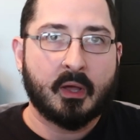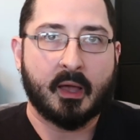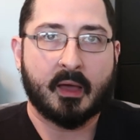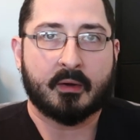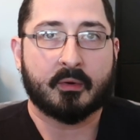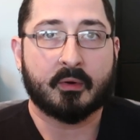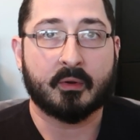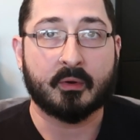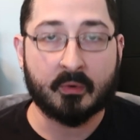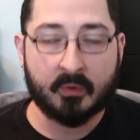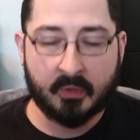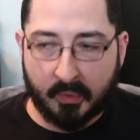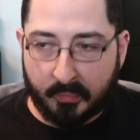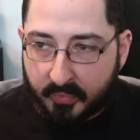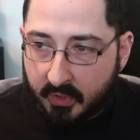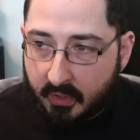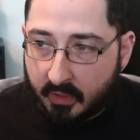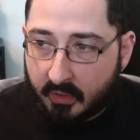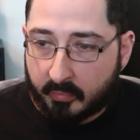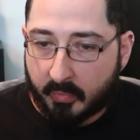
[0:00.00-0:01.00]
I don't know.
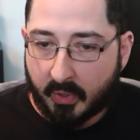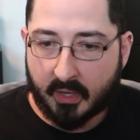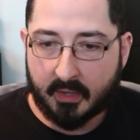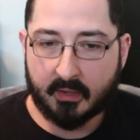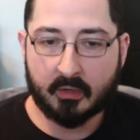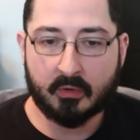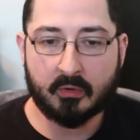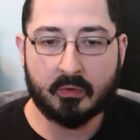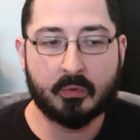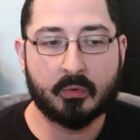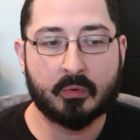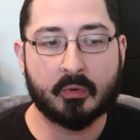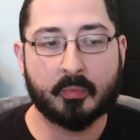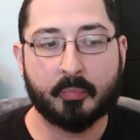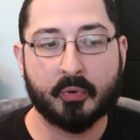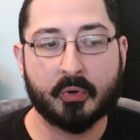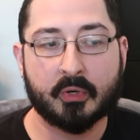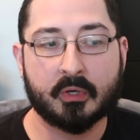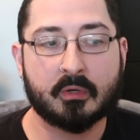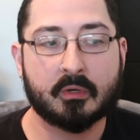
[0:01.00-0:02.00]
I'm thinking of buying a newer
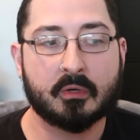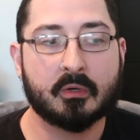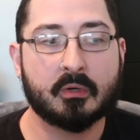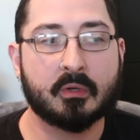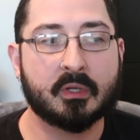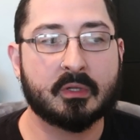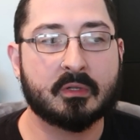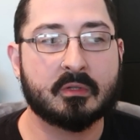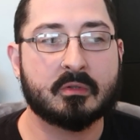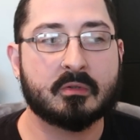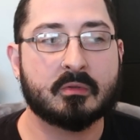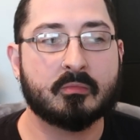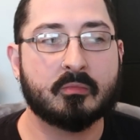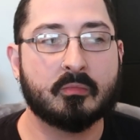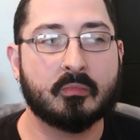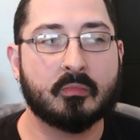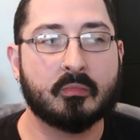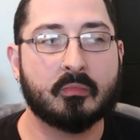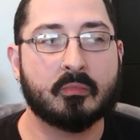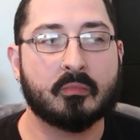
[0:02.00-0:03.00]
printer that's,
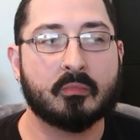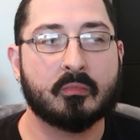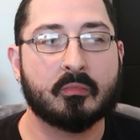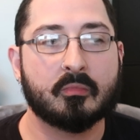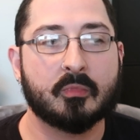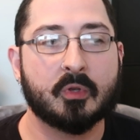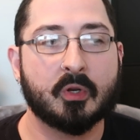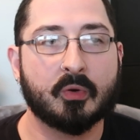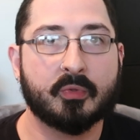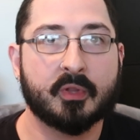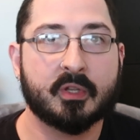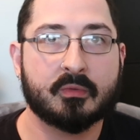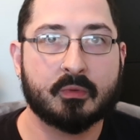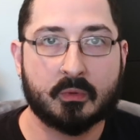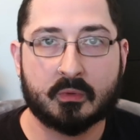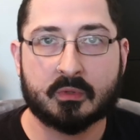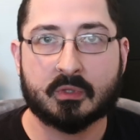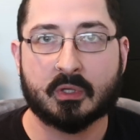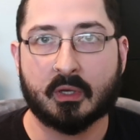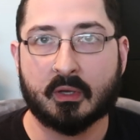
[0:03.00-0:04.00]
you know, this
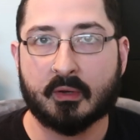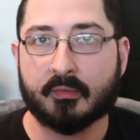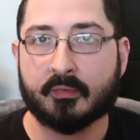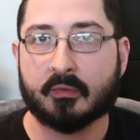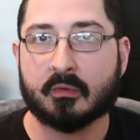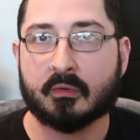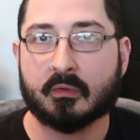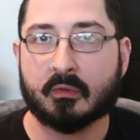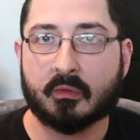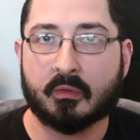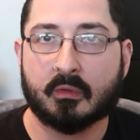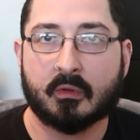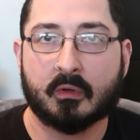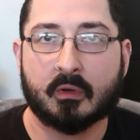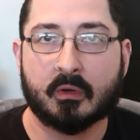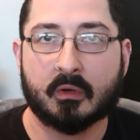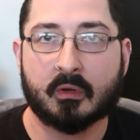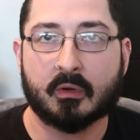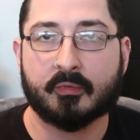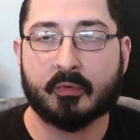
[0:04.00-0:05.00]
one was a gift
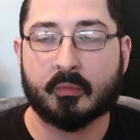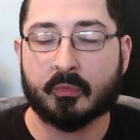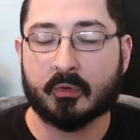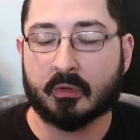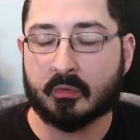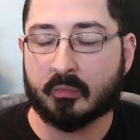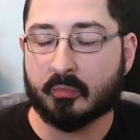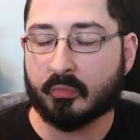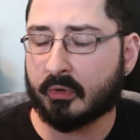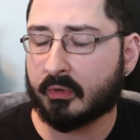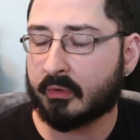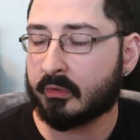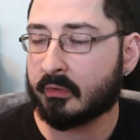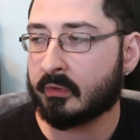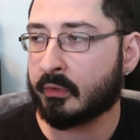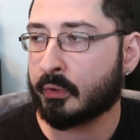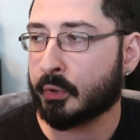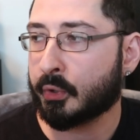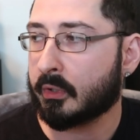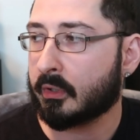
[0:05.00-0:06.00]
from the good
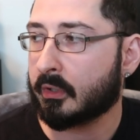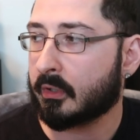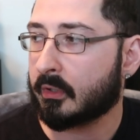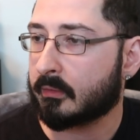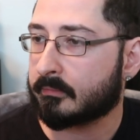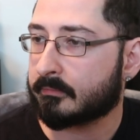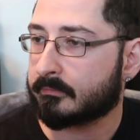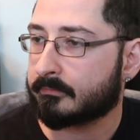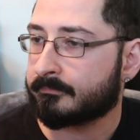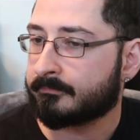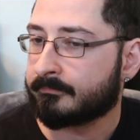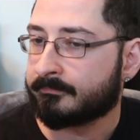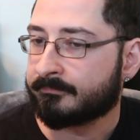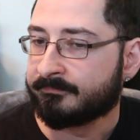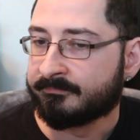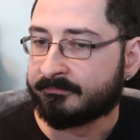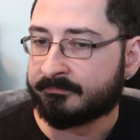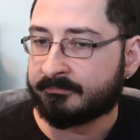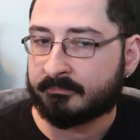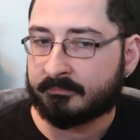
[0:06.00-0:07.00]
brother
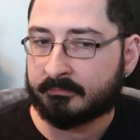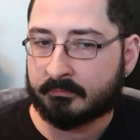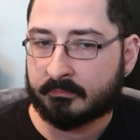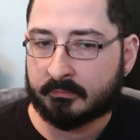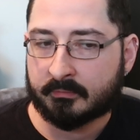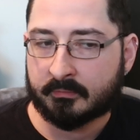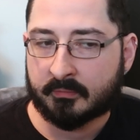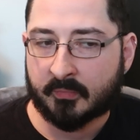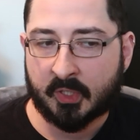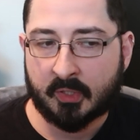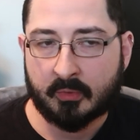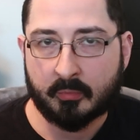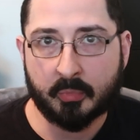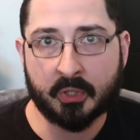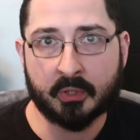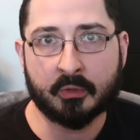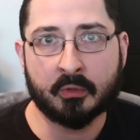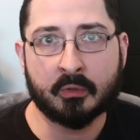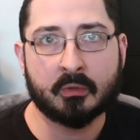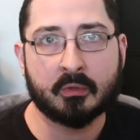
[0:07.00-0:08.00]

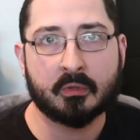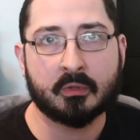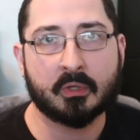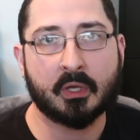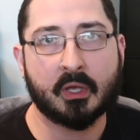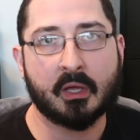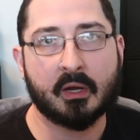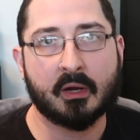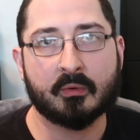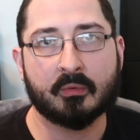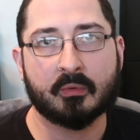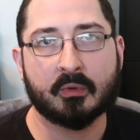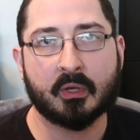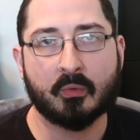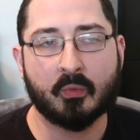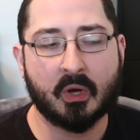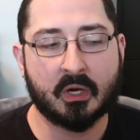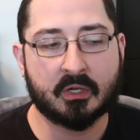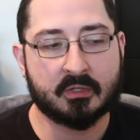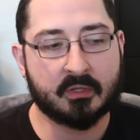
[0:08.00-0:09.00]
Bill. Again, I don't think
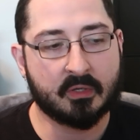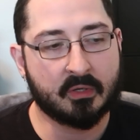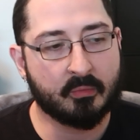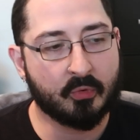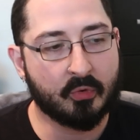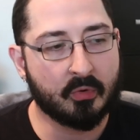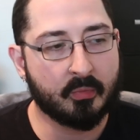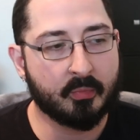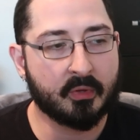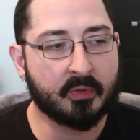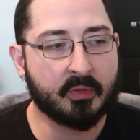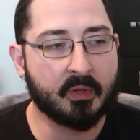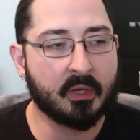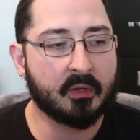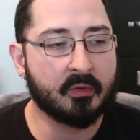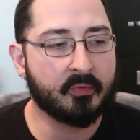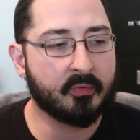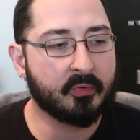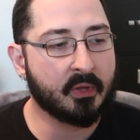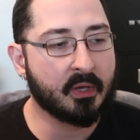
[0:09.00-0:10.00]
he watches anymore, but
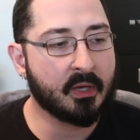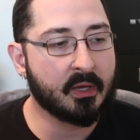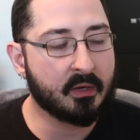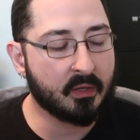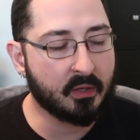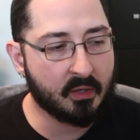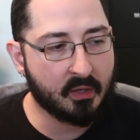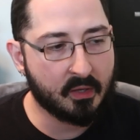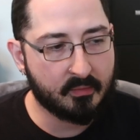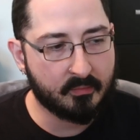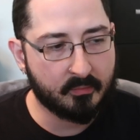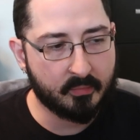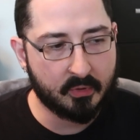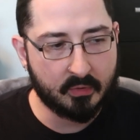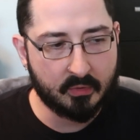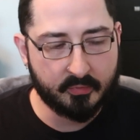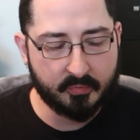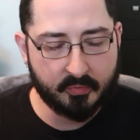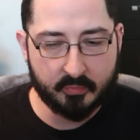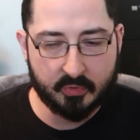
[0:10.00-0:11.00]
thank you for that again,
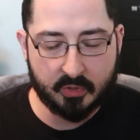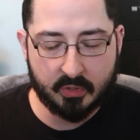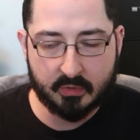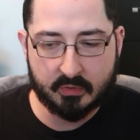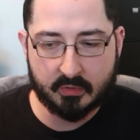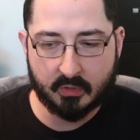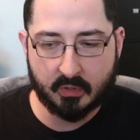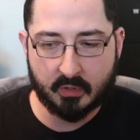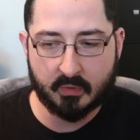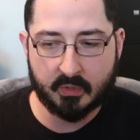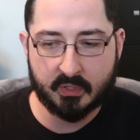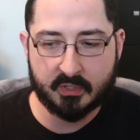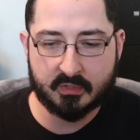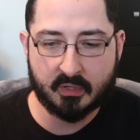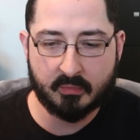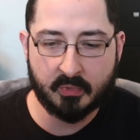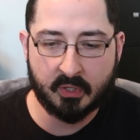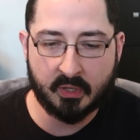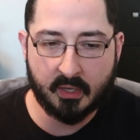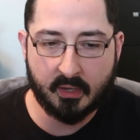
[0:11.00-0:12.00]
Bill. From years ago, he
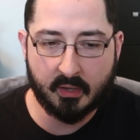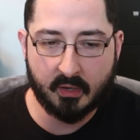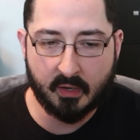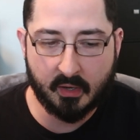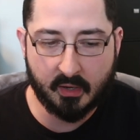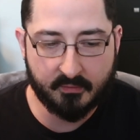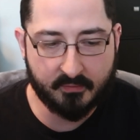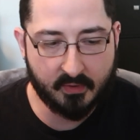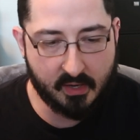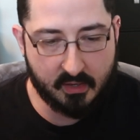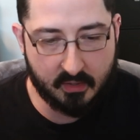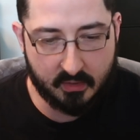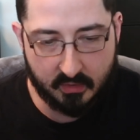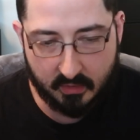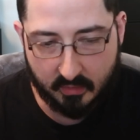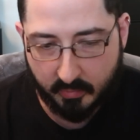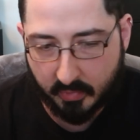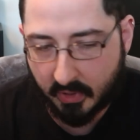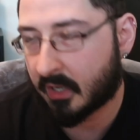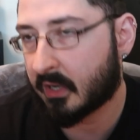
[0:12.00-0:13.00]
sent me that, and I've had it
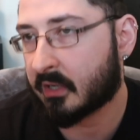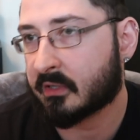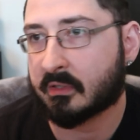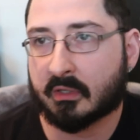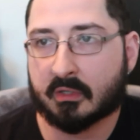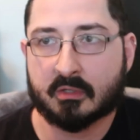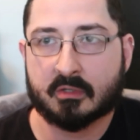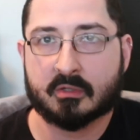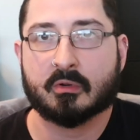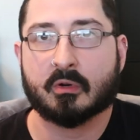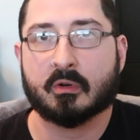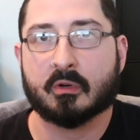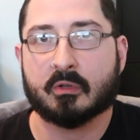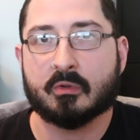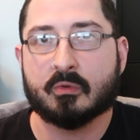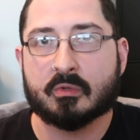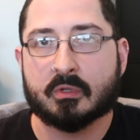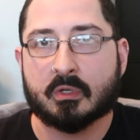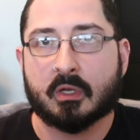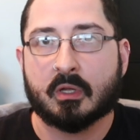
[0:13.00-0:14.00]
in the box, and I just started
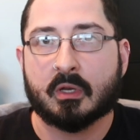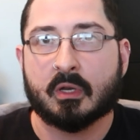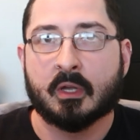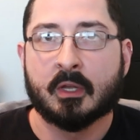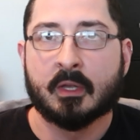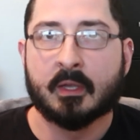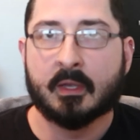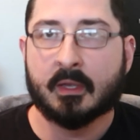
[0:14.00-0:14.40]
using it.